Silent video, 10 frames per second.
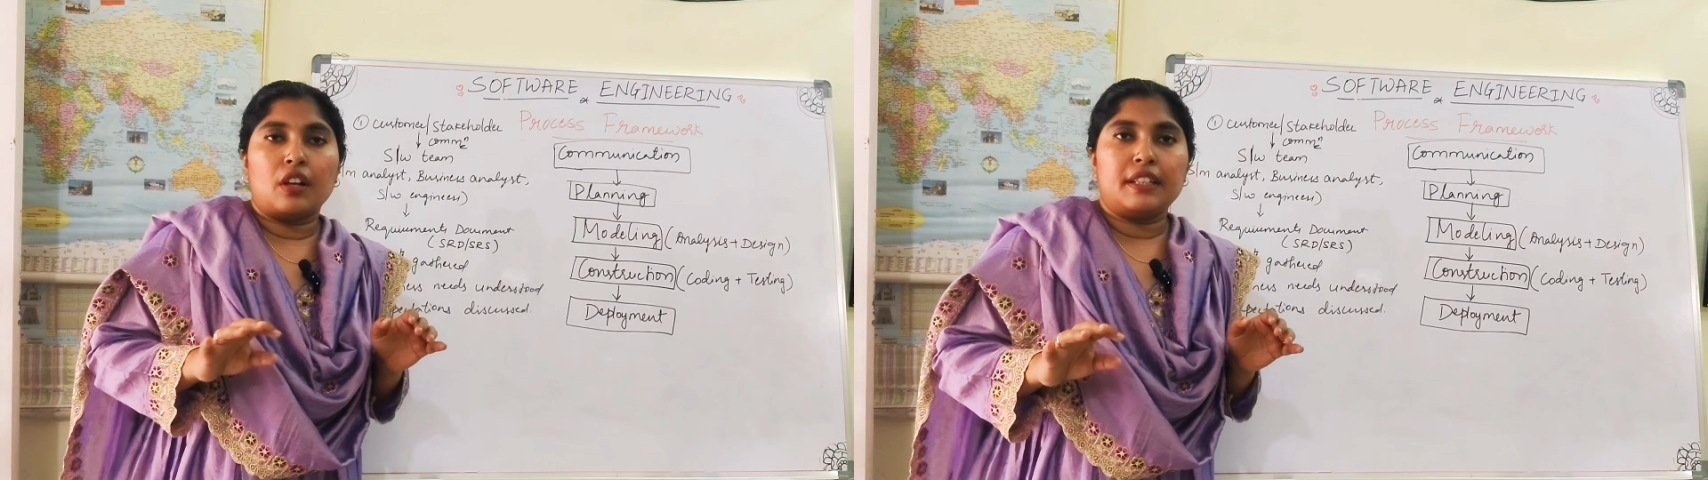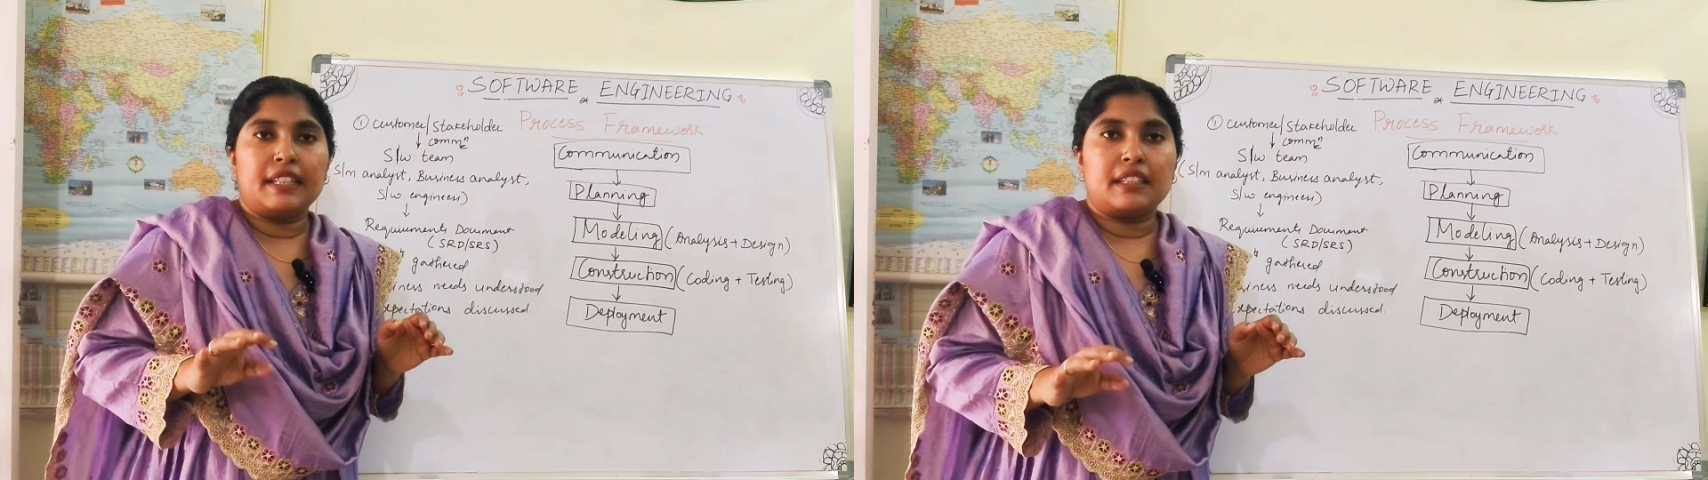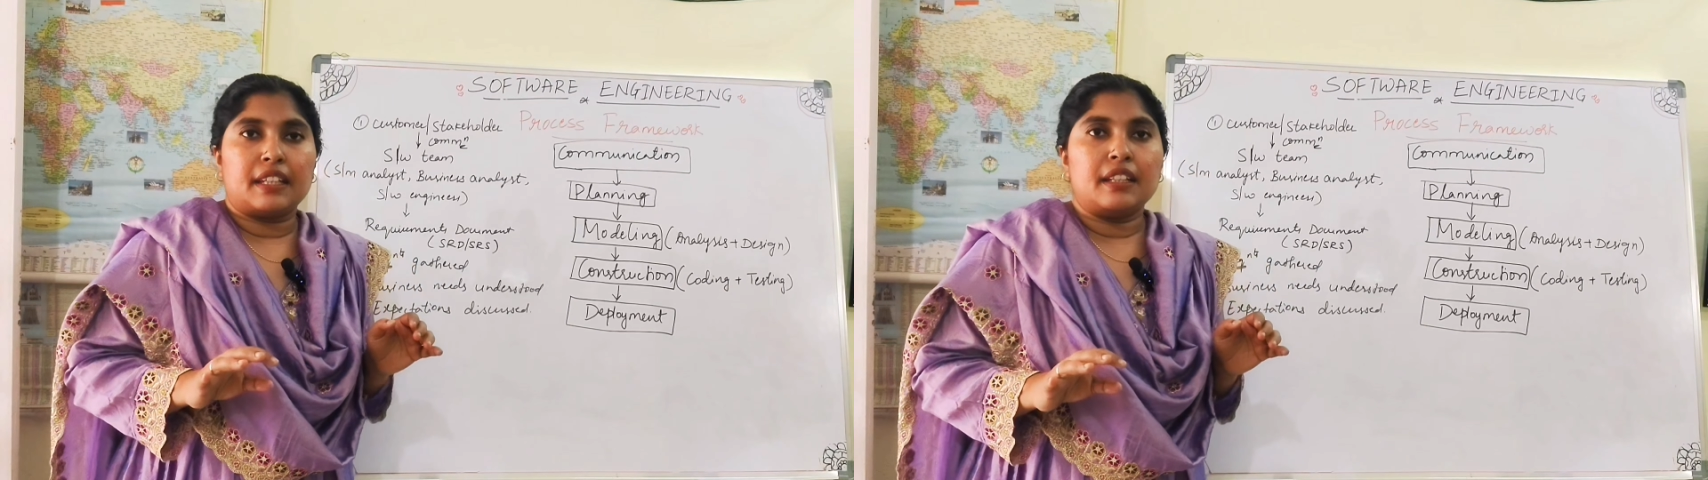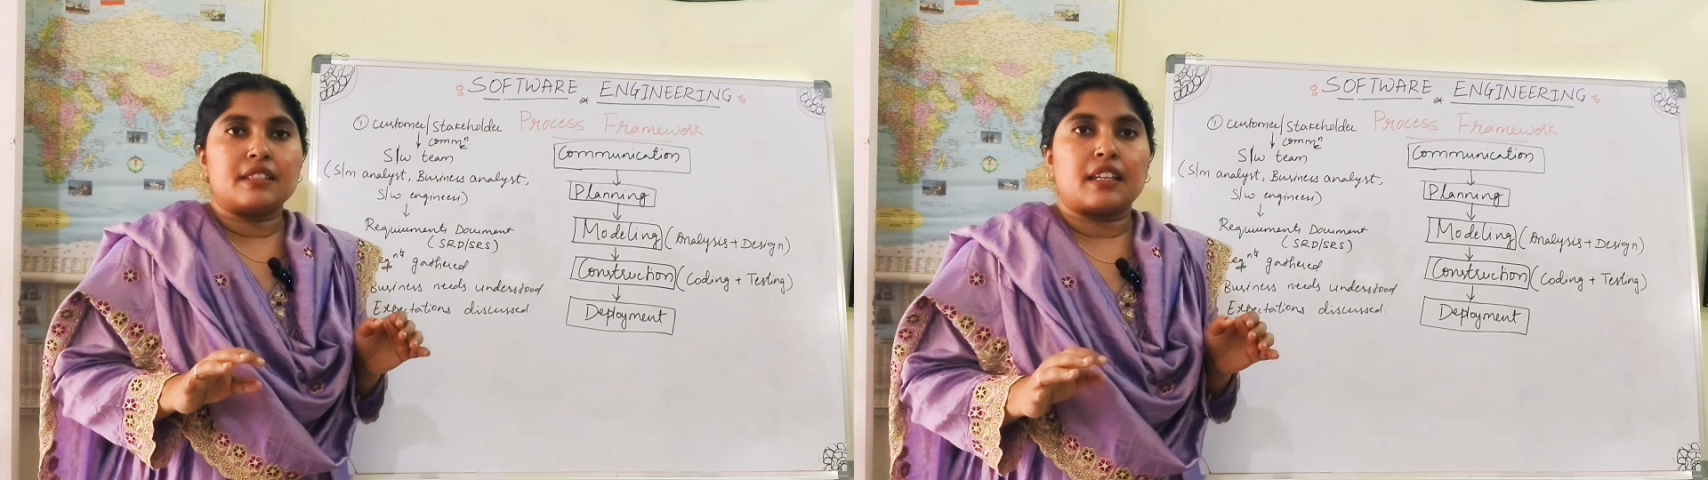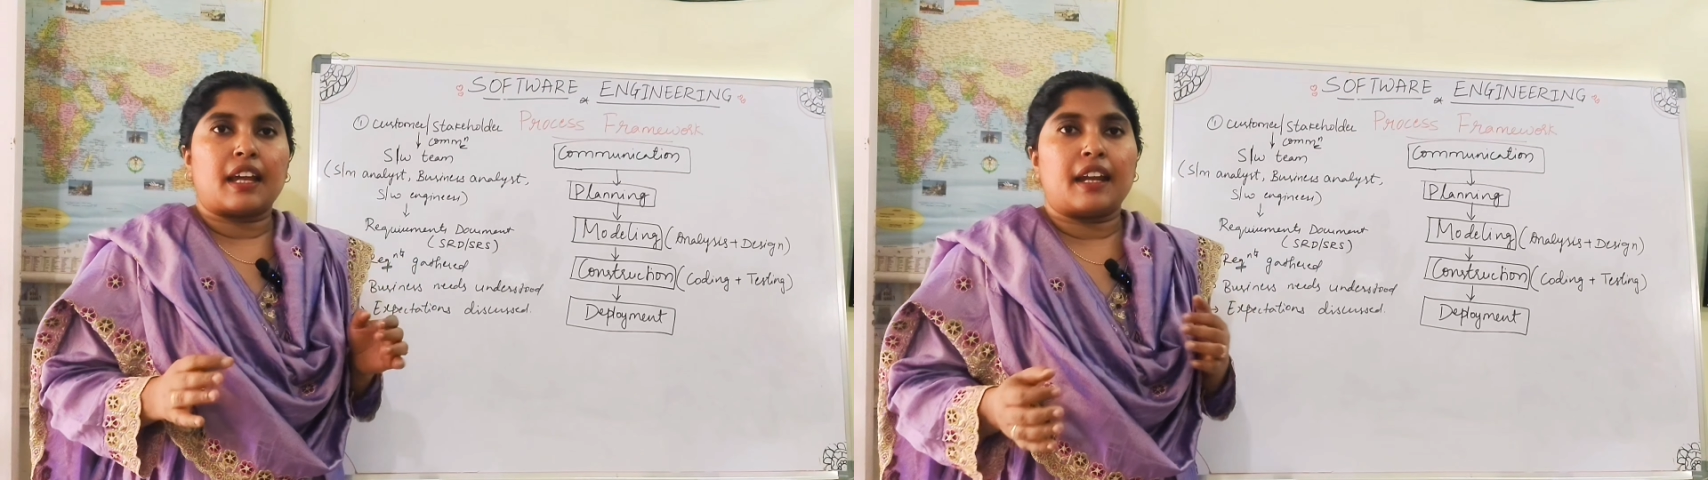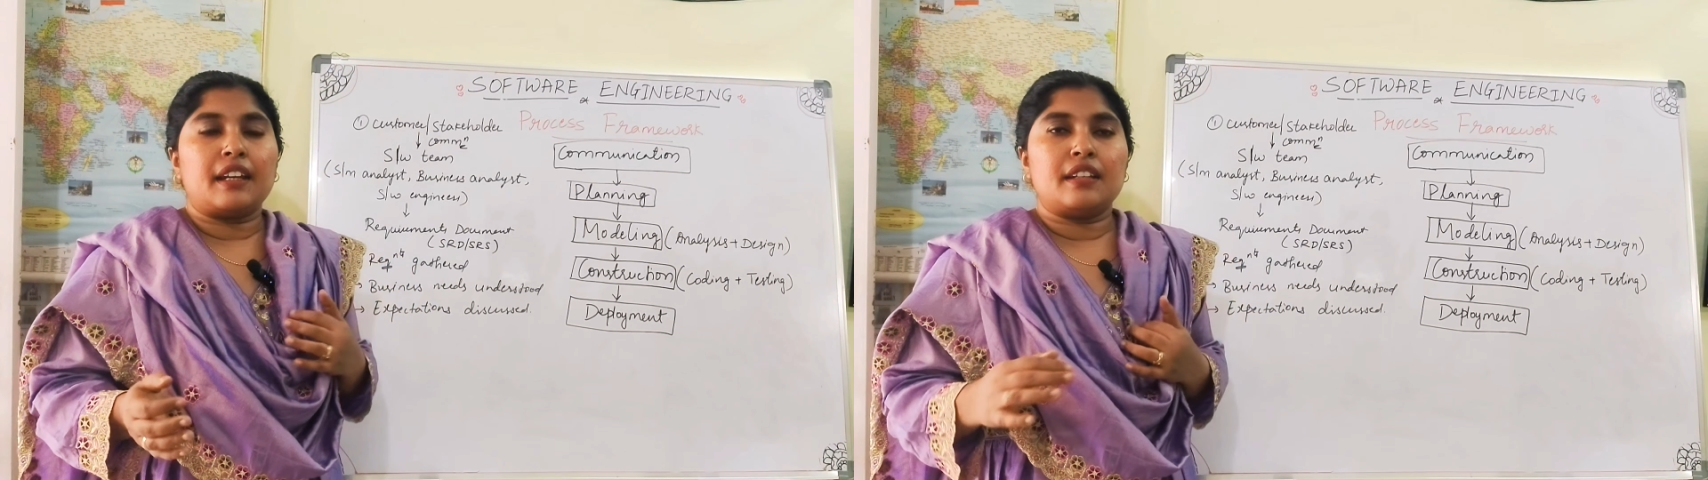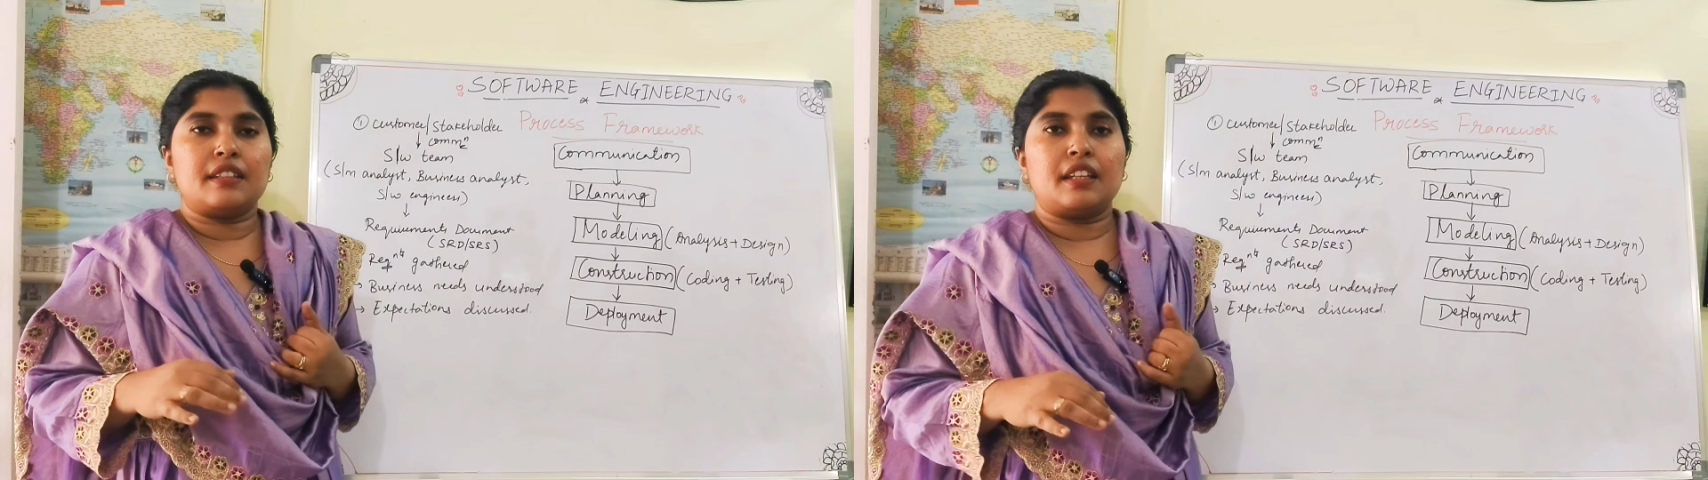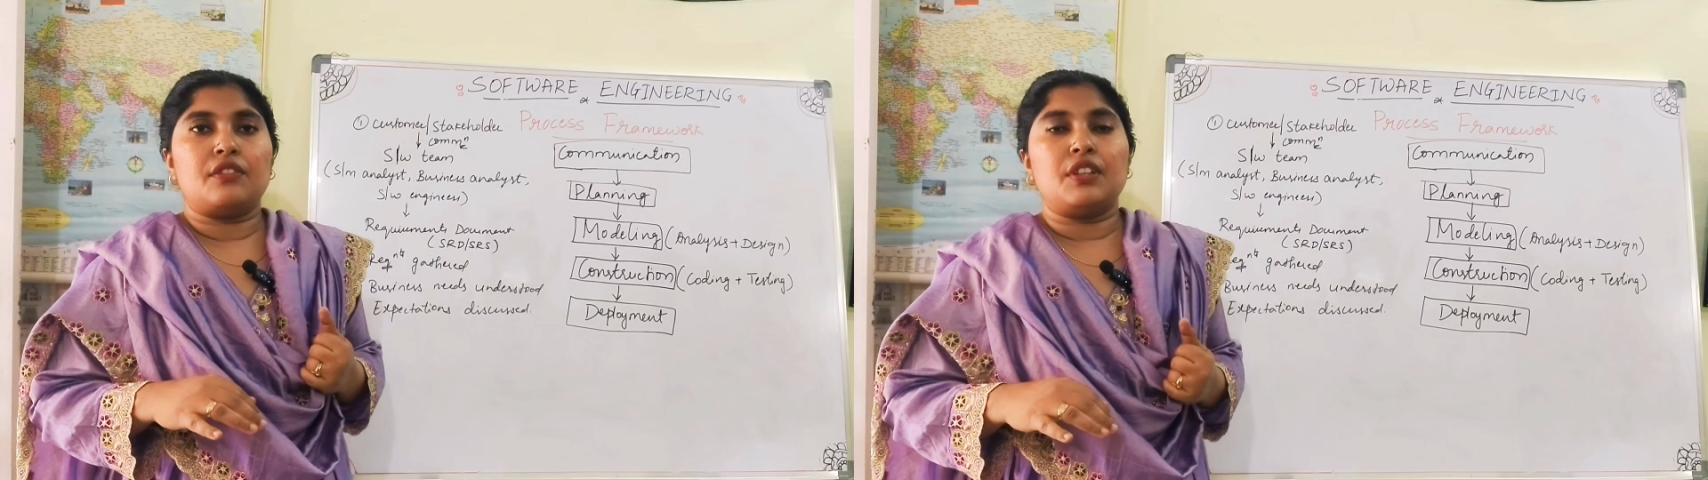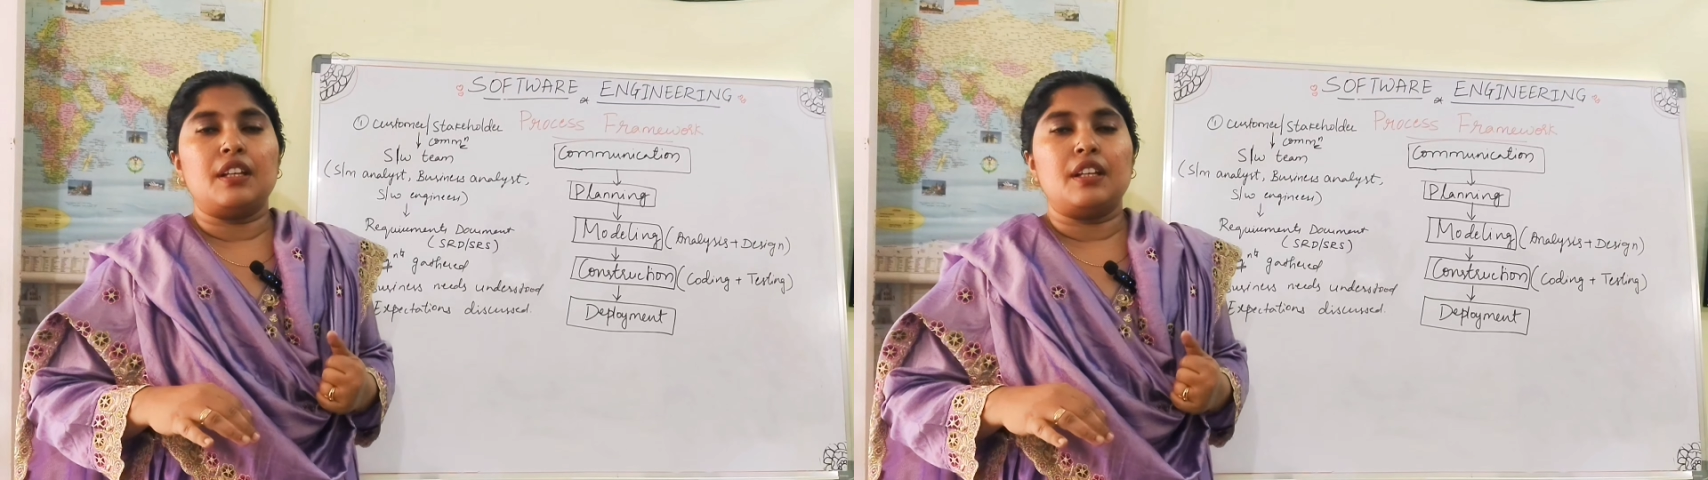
all details and they